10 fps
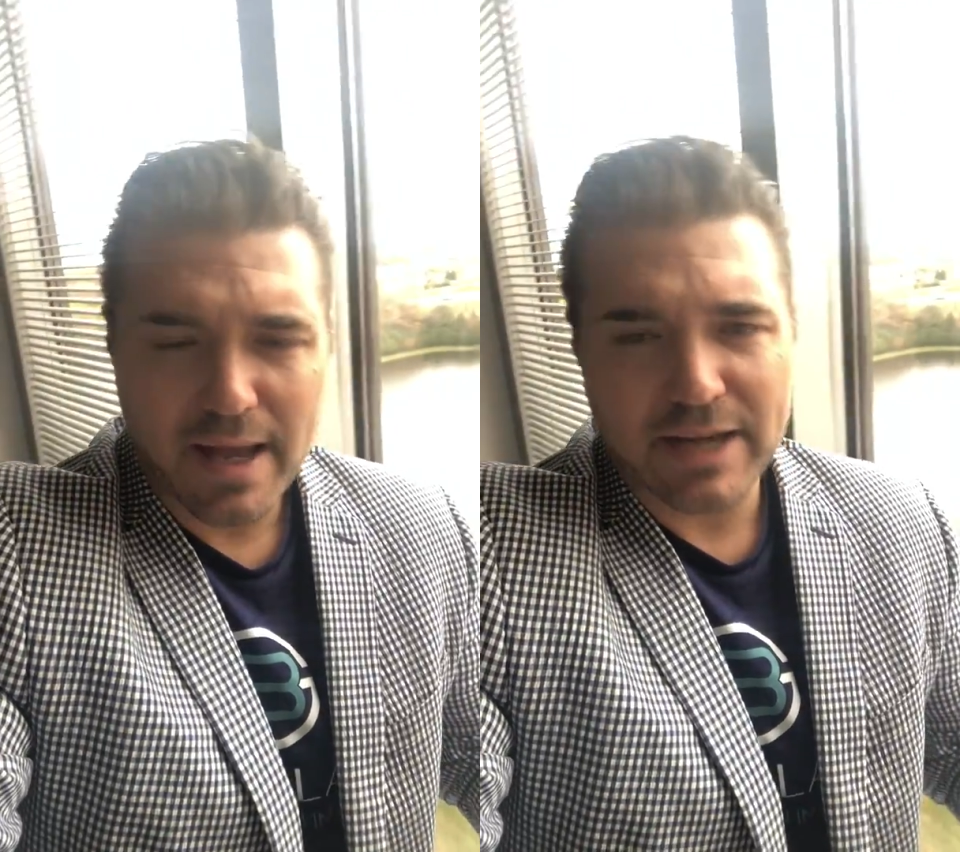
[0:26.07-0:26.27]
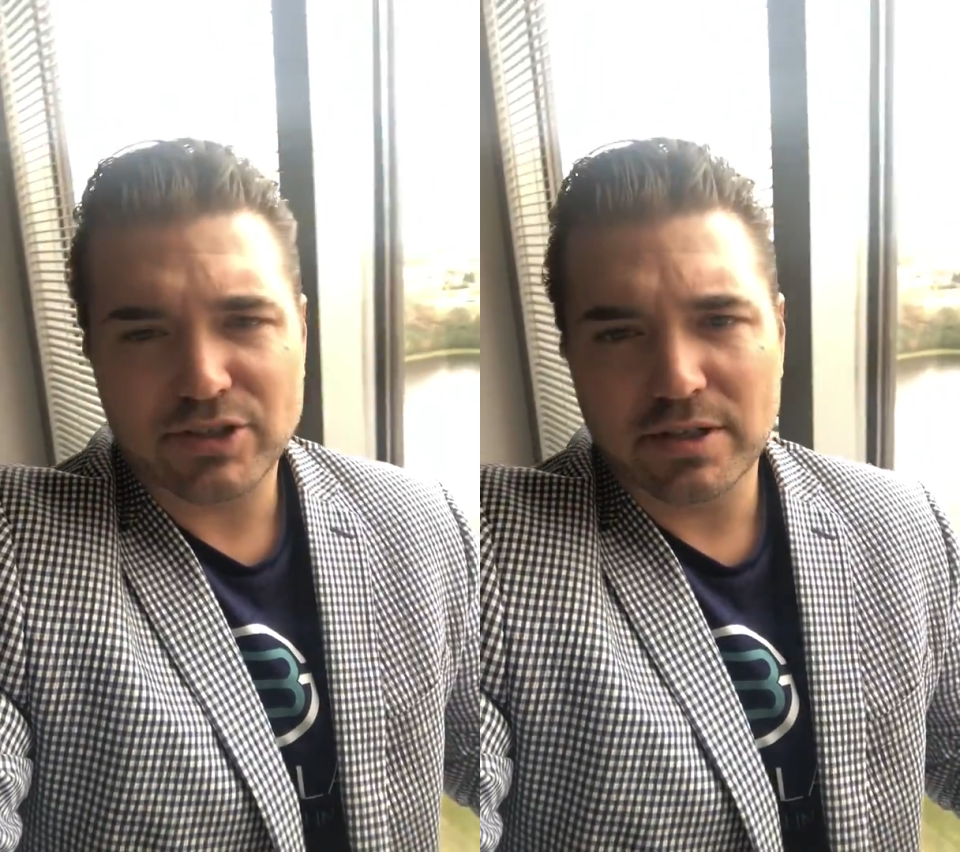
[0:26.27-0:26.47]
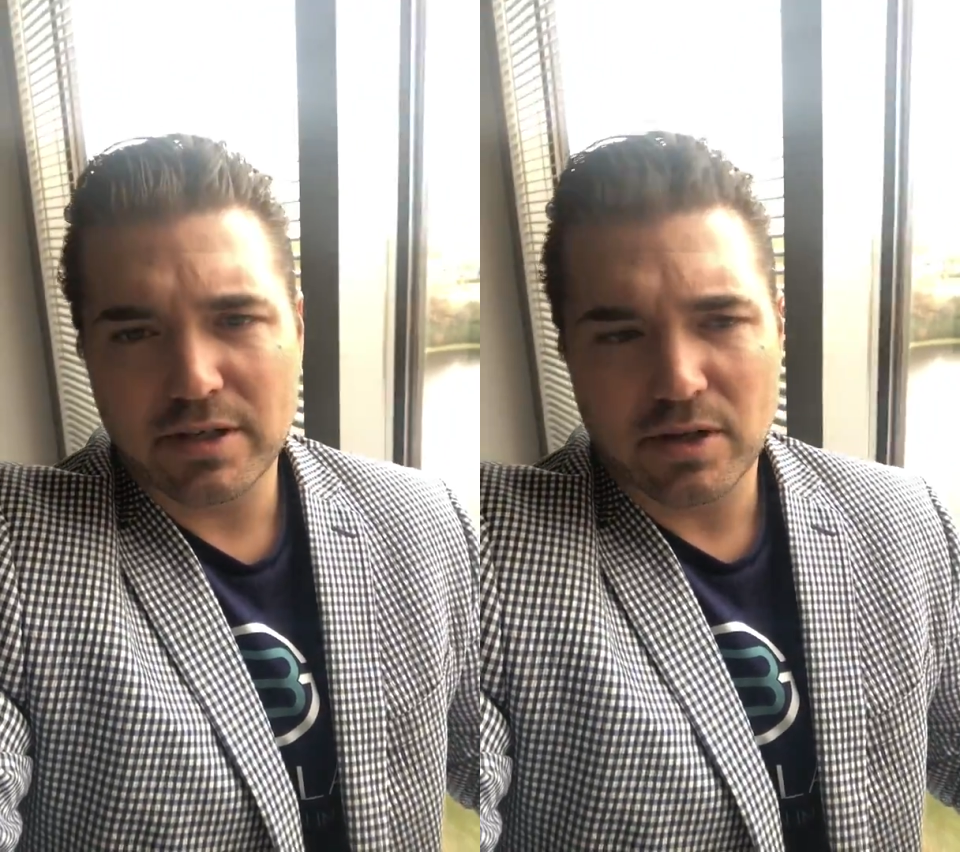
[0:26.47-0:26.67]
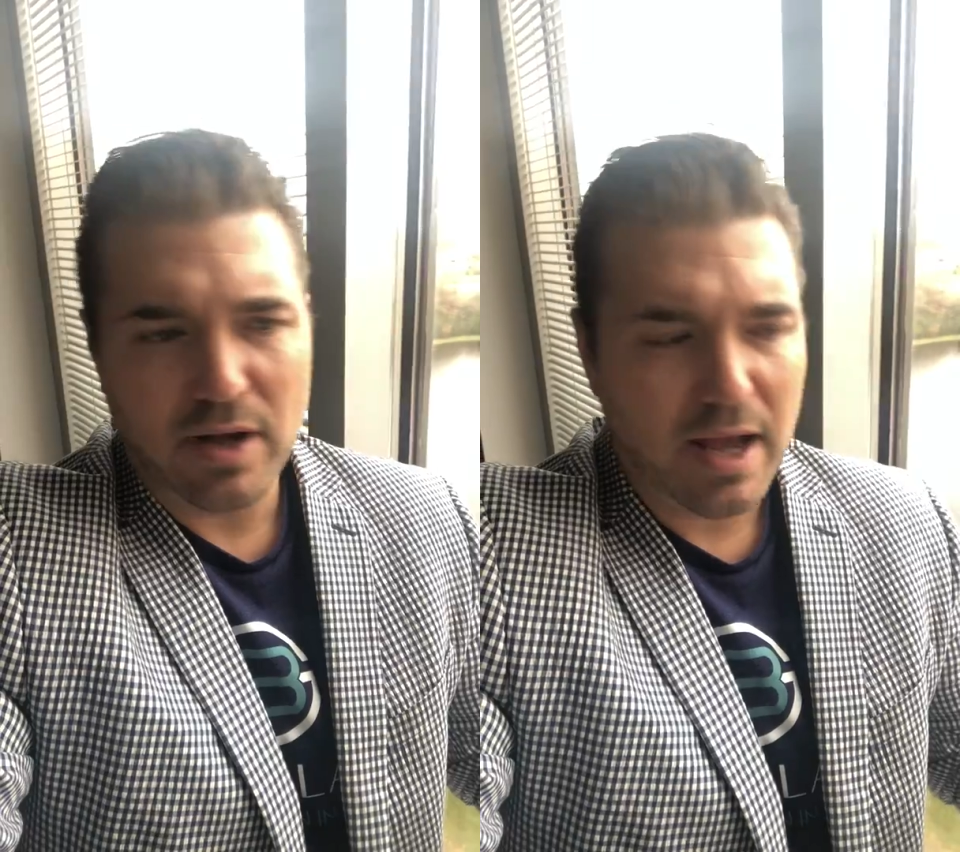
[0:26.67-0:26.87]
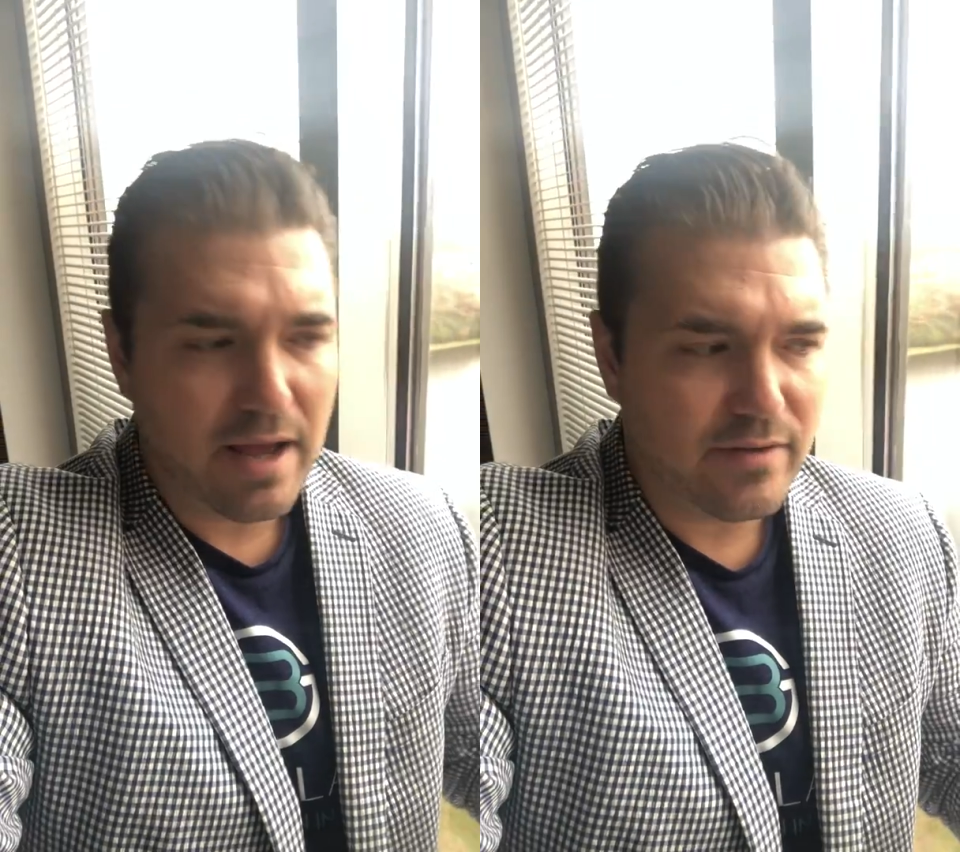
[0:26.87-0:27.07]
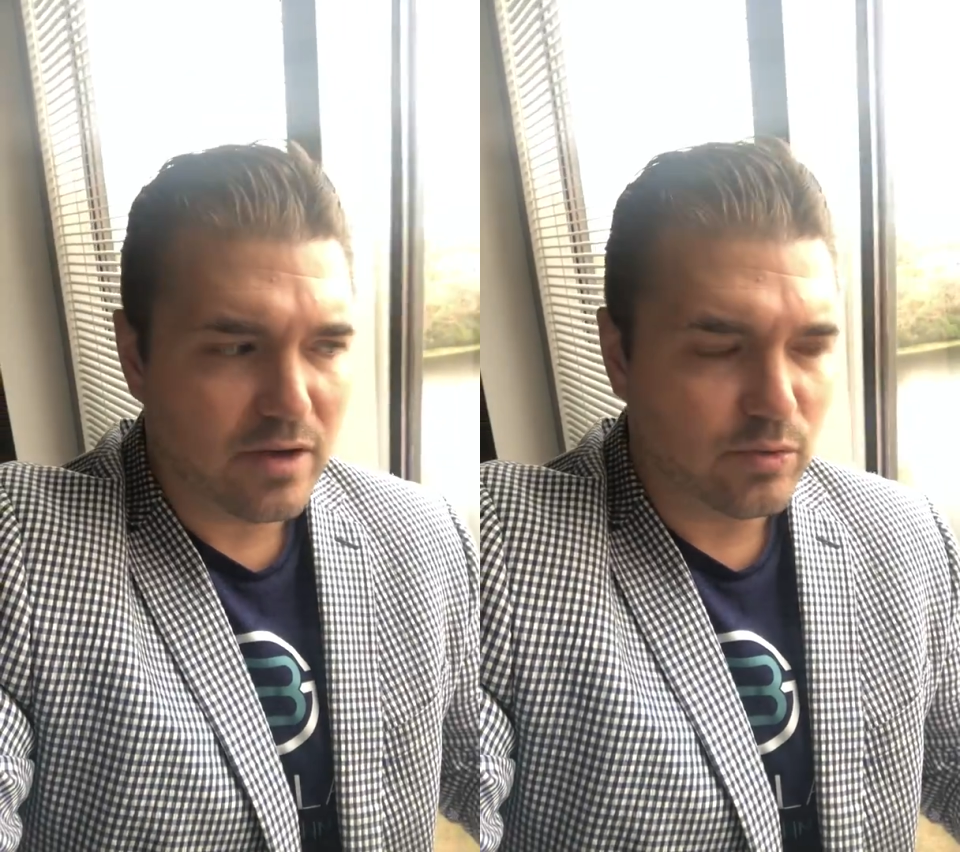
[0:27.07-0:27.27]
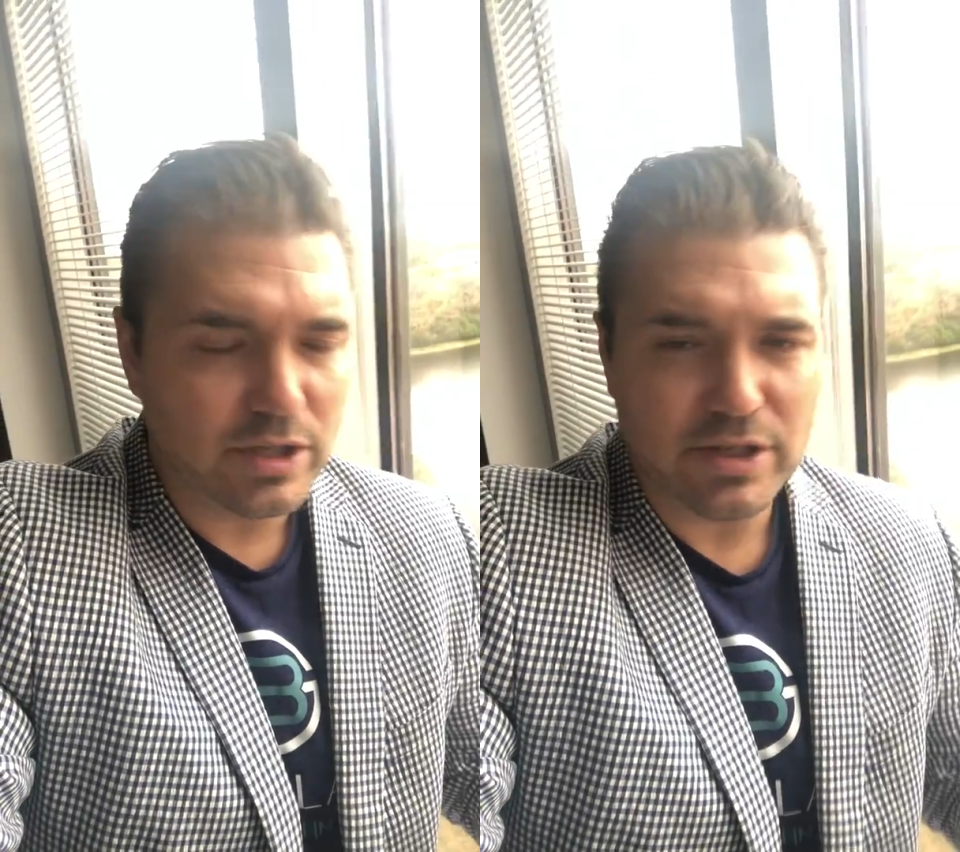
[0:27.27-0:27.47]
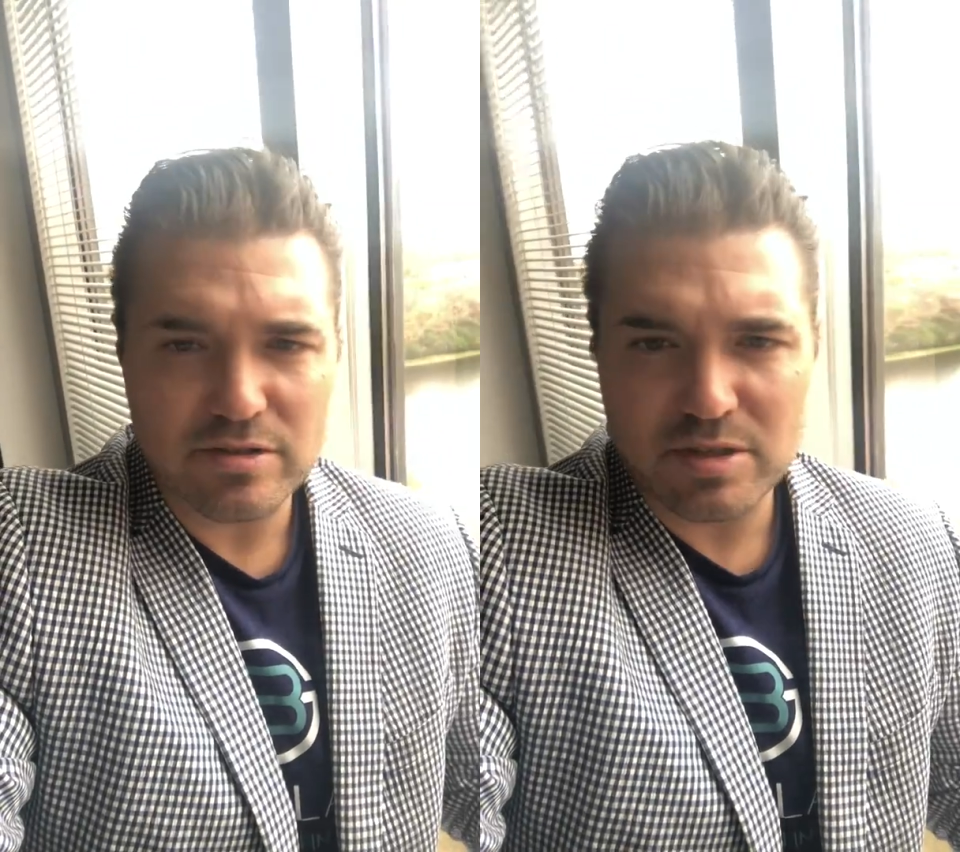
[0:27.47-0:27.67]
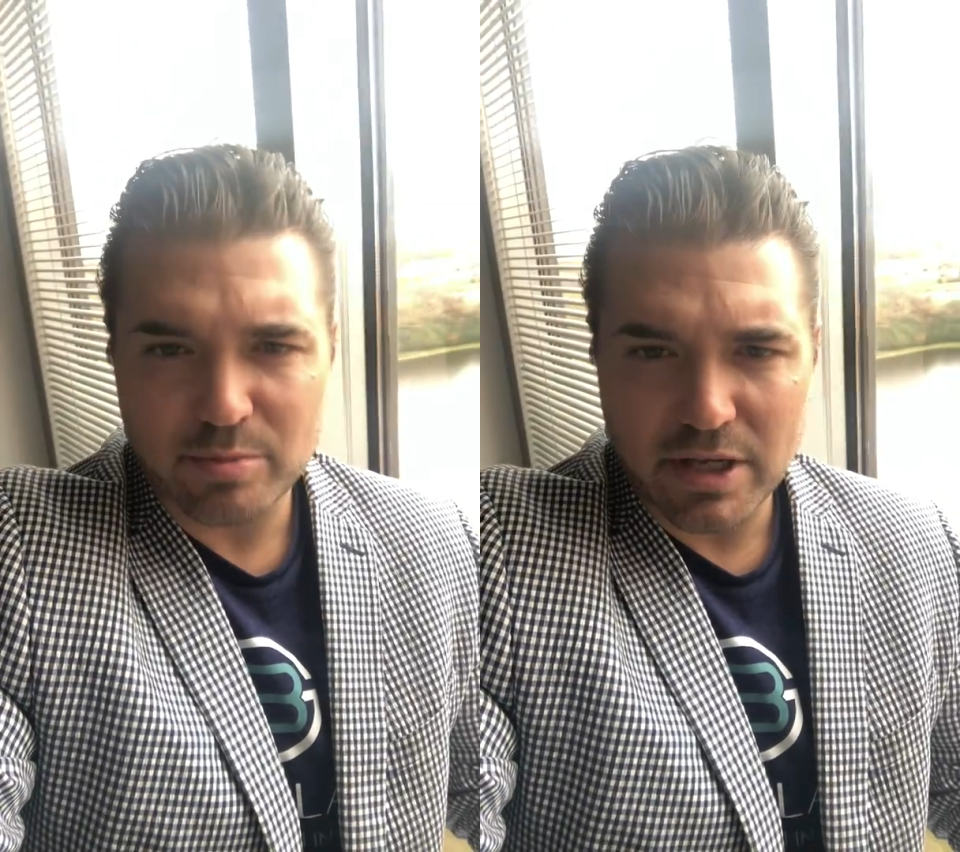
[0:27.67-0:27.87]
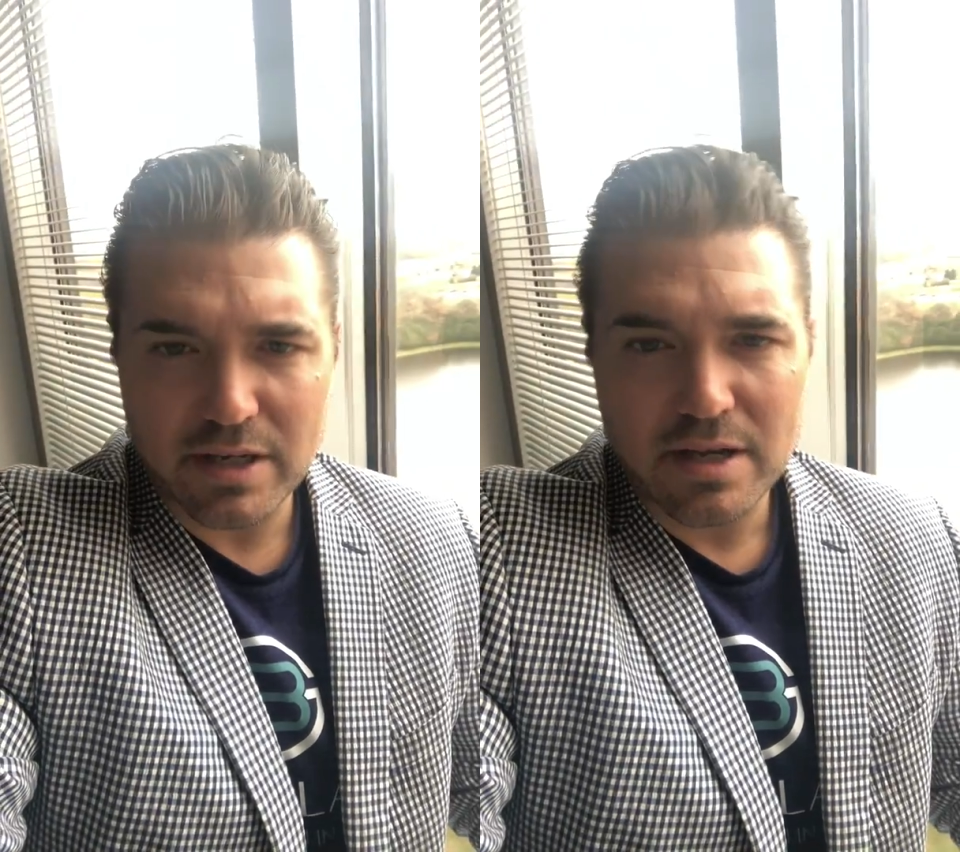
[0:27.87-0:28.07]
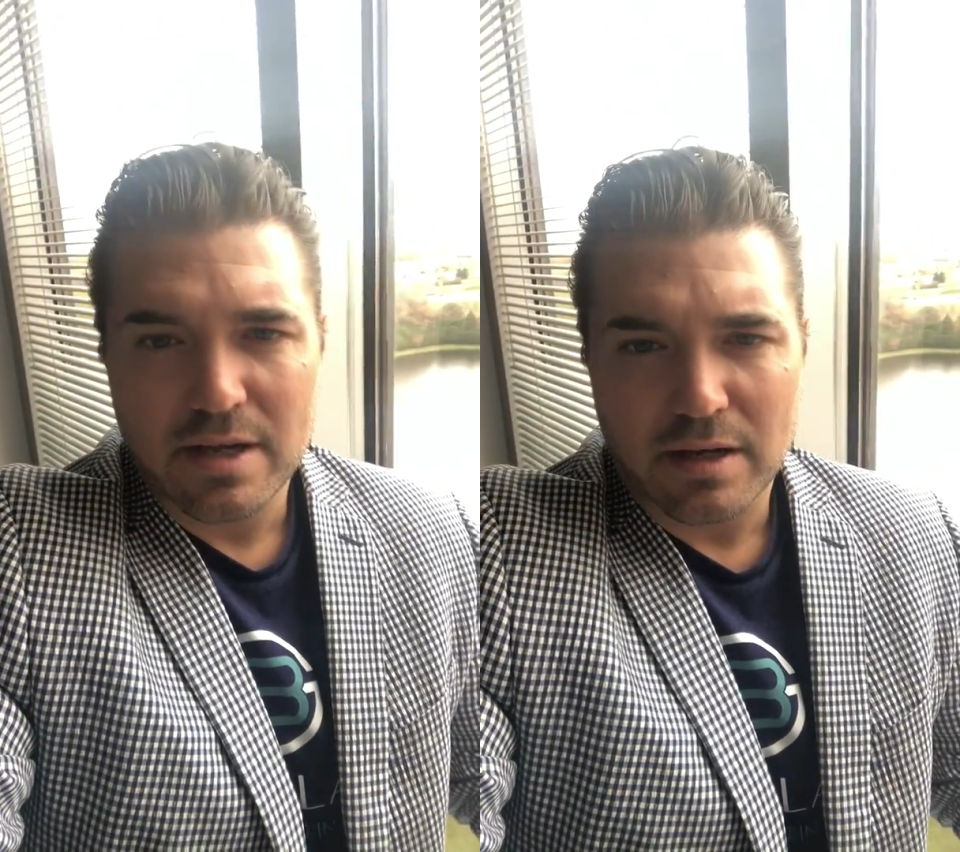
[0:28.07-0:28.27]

actually, you know, I have a really good split.